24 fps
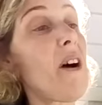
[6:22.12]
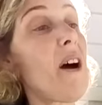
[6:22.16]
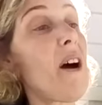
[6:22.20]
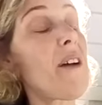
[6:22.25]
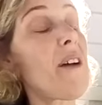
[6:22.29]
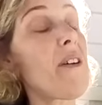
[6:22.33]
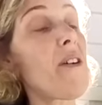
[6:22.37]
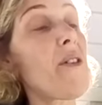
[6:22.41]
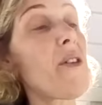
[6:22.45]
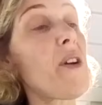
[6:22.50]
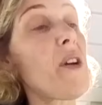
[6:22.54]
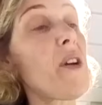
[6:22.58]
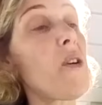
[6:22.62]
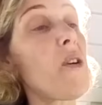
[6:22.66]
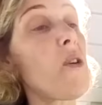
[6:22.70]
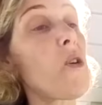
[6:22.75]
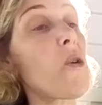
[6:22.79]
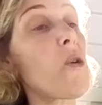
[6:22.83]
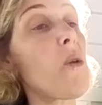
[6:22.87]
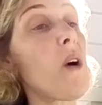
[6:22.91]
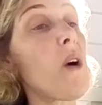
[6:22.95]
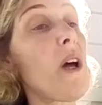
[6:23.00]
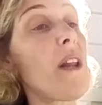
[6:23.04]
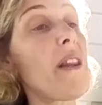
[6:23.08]
little
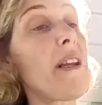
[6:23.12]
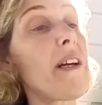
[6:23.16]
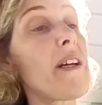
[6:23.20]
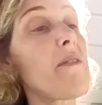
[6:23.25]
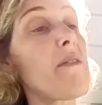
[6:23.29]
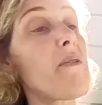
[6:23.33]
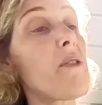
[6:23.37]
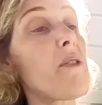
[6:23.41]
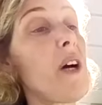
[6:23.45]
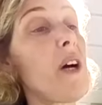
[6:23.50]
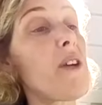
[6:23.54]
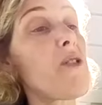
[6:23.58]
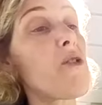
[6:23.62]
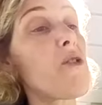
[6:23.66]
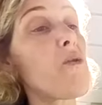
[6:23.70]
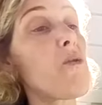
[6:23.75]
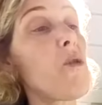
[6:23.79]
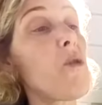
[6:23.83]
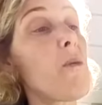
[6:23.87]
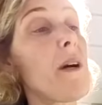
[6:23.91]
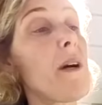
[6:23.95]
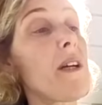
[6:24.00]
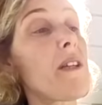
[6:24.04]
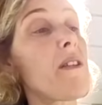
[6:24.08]
quote I like from Andrew
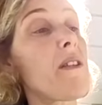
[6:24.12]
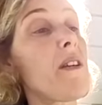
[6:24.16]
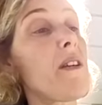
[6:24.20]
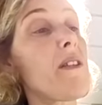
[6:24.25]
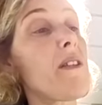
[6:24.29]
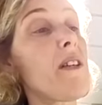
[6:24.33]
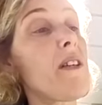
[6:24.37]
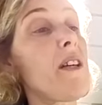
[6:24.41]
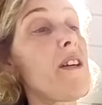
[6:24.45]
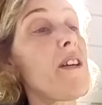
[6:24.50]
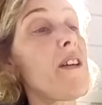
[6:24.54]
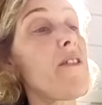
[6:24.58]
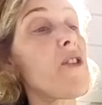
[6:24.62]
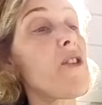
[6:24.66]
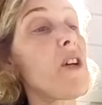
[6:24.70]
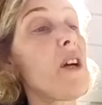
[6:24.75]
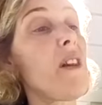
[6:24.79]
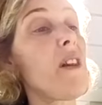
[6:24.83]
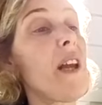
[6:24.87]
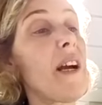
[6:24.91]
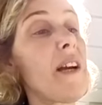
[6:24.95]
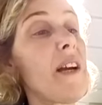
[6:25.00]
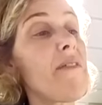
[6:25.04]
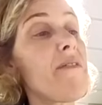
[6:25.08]
Womack says, if your
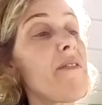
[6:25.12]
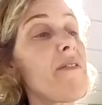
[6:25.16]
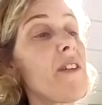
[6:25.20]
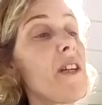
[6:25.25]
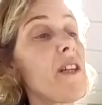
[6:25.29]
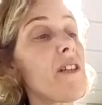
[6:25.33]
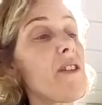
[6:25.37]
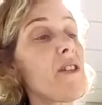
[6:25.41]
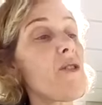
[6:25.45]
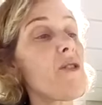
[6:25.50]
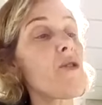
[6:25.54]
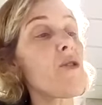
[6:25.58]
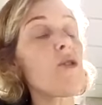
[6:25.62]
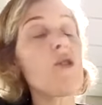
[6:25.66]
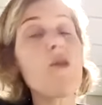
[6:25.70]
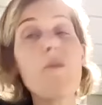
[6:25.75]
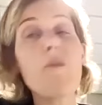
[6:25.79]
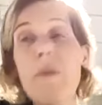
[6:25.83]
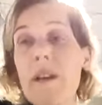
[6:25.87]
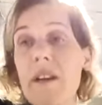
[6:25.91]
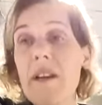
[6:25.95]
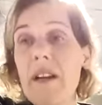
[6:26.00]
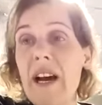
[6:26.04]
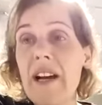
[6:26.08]
life isn't
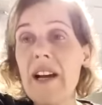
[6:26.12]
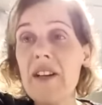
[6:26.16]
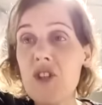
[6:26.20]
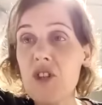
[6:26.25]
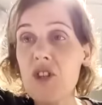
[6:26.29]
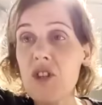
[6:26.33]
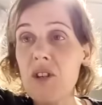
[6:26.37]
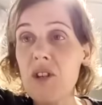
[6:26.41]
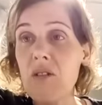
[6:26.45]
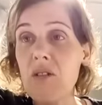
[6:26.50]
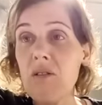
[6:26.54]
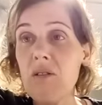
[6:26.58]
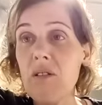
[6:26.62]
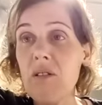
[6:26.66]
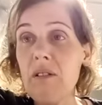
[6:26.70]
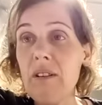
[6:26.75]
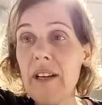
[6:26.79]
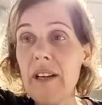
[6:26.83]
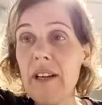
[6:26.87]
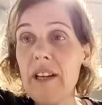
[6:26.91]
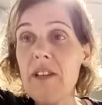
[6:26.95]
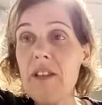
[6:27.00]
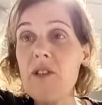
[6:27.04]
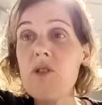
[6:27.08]
supernatural,
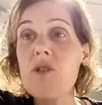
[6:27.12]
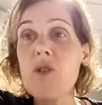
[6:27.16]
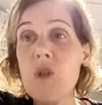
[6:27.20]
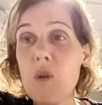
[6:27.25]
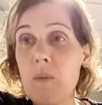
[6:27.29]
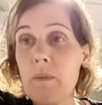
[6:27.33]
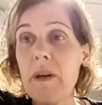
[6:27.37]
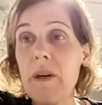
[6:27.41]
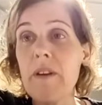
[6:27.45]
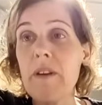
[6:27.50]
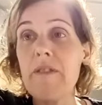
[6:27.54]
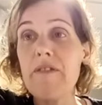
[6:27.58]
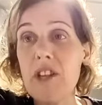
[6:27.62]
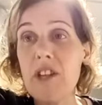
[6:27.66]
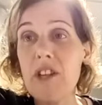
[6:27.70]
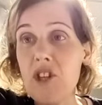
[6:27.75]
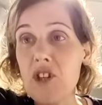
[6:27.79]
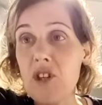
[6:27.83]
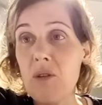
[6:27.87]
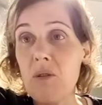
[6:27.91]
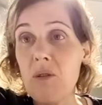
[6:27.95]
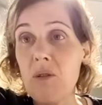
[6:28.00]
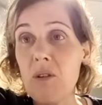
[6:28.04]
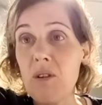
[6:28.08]
it's
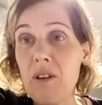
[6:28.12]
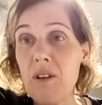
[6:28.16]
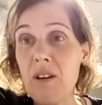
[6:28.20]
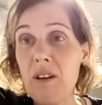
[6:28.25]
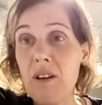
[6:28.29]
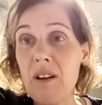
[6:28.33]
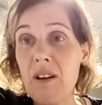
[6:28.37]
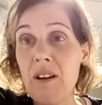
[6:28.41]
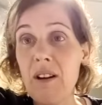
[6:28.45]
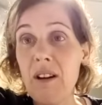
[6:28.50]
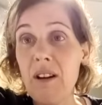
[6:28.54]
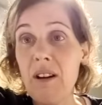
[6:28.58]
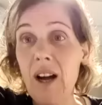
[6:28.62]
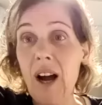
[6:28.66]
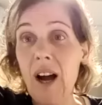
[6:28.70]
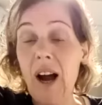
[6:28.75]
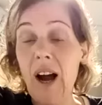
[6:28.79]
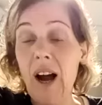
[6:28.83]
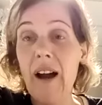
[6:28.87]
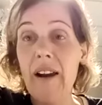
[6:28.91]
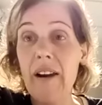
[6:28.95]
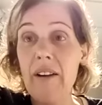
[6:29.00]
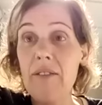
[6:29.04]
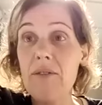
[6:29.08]
superficial.
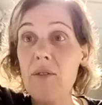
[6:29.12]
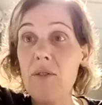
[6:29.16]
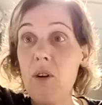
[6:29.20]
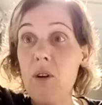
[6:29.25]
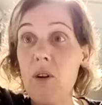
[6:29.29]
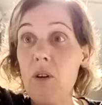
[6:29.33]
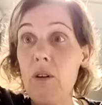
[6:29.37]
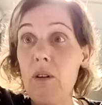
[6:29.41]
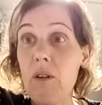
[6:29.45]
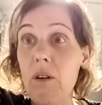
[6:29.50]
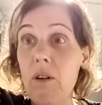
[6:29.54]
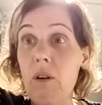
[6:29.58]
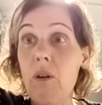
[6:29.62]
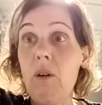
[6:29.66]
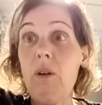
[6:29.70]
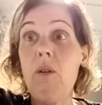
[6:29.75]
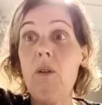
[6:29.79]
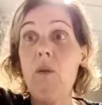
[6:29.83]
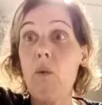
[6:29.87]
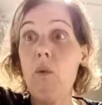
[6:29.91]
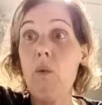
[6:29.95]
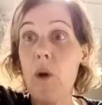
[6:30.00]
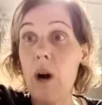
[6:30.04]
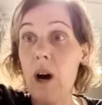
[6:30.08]
And I thought,
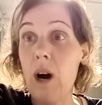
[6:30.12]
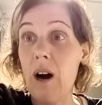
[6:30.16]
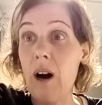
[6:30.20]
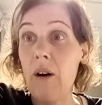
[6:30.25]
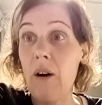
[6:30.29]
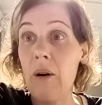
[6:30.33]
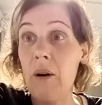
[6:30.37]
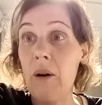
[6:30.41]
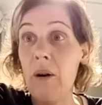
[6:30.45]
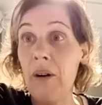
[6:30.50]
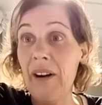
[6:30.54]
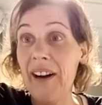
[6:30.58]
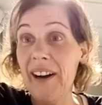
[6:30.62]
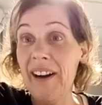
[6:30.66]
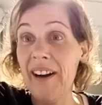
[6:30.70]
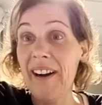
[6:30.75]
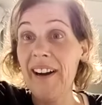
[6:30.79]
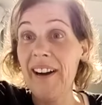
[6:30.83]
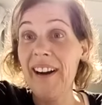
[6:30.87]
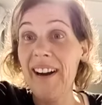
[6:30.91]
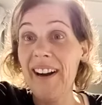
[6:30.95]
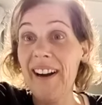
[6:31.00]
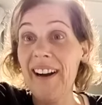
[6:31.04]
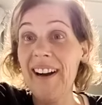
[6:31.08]
wow,
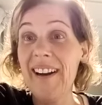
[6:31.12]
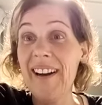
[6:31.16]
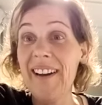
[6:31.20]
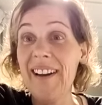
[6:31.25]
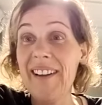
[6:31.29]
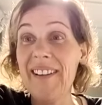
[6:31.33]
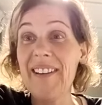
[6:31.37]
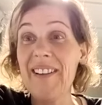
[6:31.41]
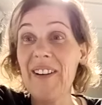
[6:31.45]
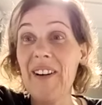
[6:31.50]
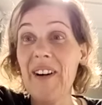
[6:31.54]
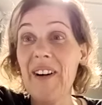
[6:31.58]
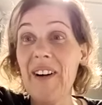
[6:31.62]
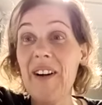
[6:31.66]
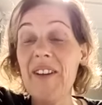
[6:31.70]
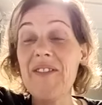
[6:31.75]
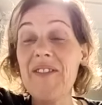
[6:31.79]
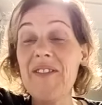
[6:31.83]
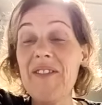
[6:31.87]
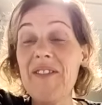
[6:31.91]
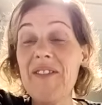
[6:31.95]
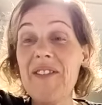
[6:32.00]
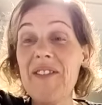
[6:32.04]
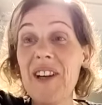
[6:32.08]
you know,
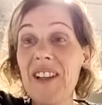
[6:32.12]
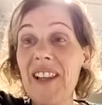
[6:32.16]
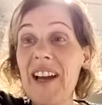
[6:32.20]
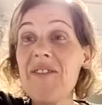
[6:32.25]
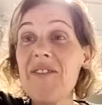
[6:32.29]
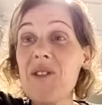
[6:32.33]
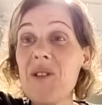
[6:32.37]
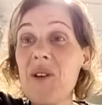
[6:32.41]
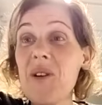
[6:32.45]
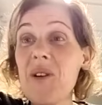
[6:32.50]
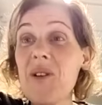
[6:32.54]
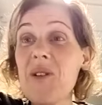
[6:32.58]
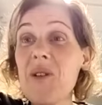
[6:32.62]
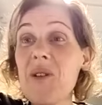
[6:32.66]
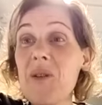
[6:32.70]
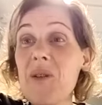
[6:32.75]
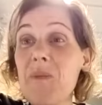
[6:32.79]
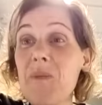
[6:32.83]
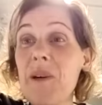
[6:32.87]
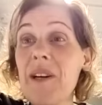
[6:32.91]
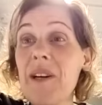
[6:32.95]
if your life's not